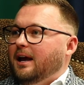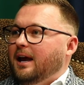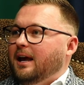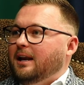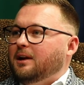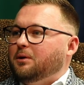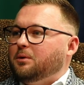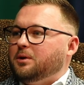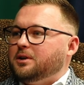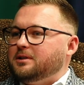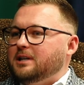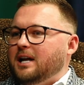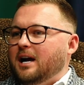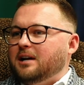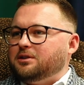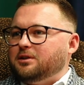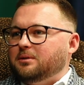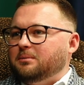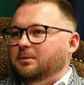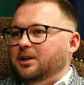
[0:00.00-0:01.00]
And it was not
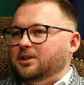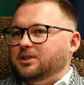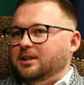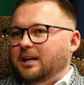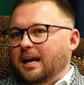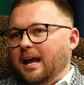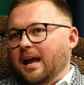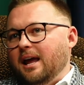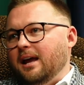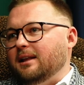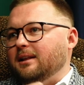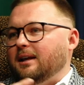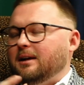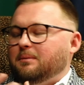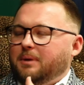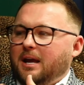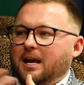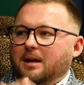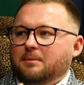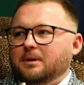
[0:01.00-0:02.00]
so much like, hey, like
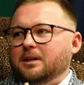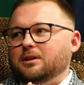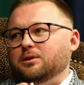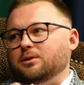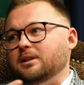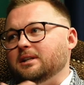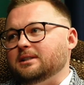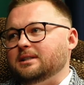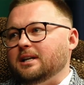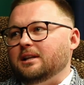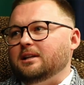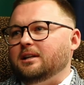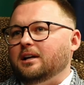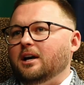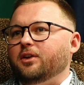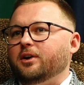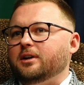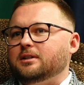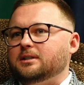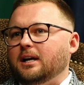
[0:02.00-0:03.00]
pay me, do this, that, and the
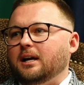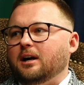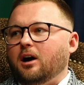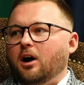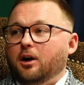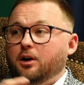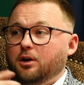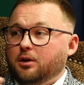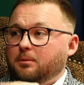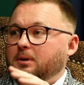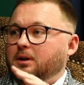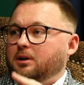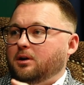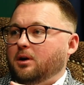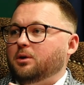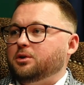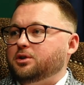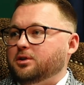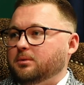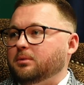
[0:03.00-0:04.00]
other. It's like, are you going to be
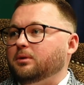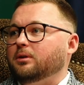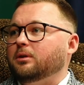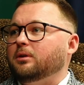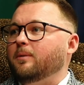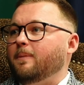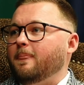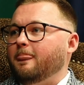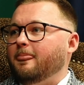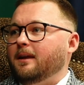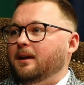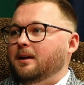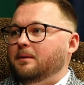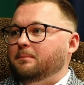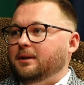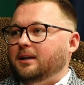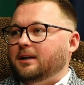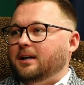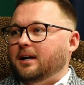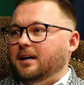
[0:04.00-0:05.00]
coachable?
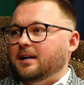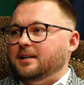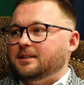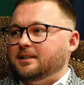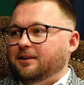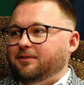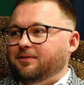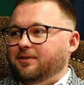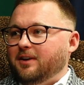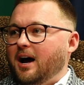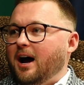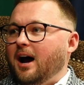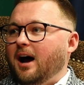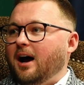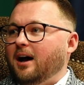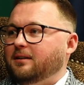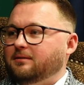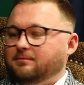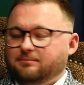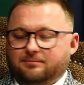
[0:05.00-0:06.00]
Because if
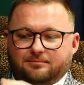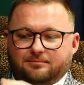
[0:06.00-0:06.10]
not,